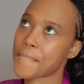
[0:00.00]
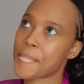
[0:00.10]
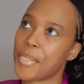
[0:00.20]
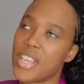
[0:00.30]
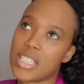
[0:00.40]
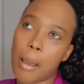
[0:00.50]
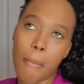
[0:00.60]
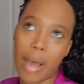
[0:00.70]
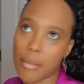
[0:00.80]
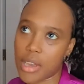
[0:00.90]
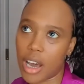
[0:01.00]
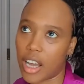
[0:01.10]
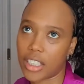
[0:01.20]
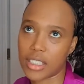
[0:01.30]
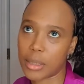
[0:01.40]
this might be
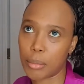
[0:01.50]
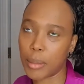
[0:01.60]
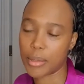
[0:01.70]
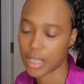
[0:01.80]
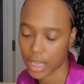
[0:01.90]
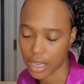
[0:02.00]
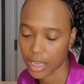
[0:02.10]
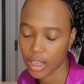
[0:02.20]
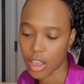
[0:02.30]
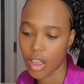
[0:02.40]
hard on some people to hear,